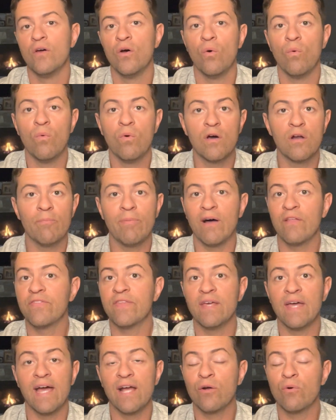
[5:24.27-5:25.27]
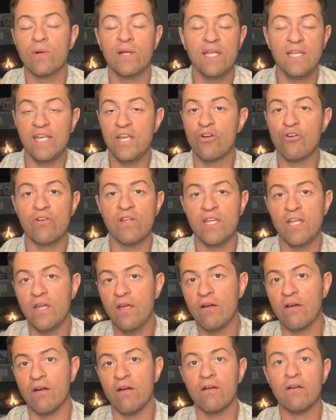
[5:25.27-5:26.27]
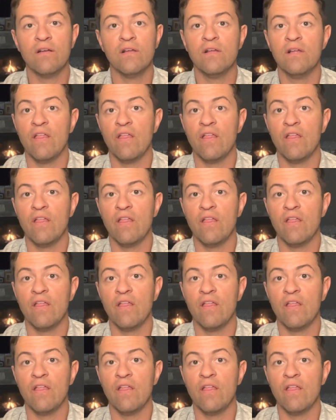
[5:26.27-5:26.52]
What about the equity year to year?